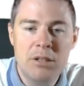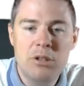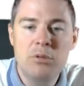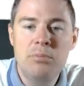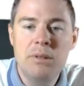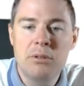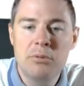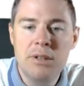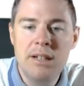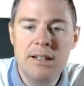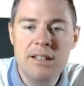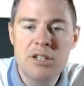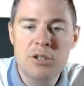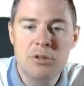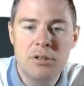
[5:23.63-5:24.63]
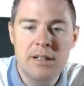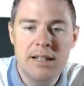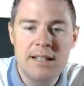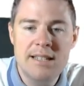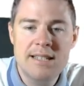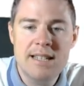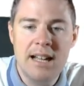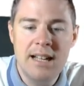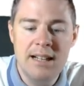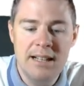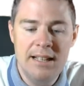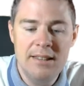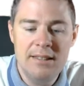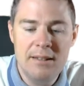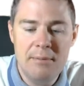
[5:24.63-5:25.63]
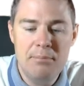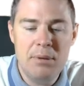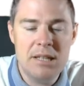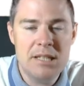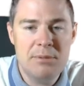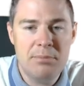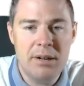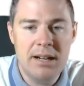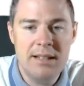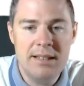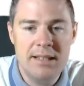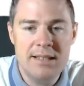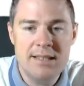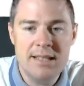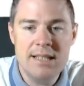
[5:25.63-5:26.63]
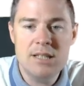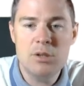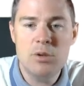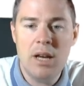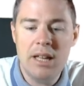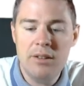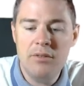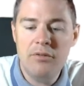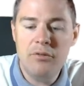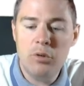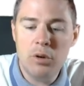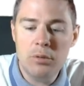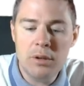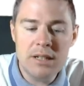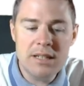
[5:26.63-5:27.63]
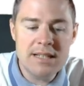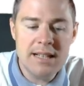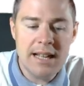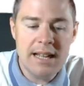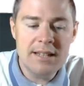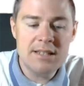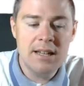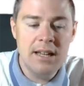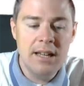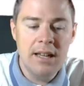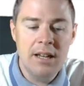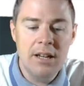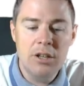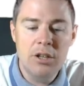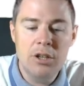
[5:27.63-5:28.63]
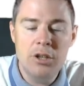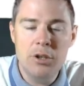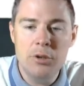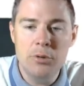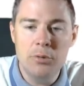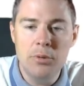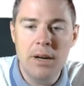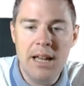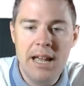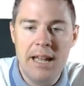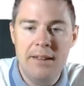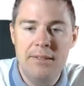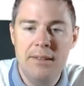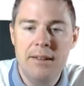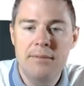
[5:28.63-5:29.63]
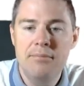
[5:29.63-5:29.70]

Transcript: but to be really sure that it's silent and best practice is to add a forward slash qn.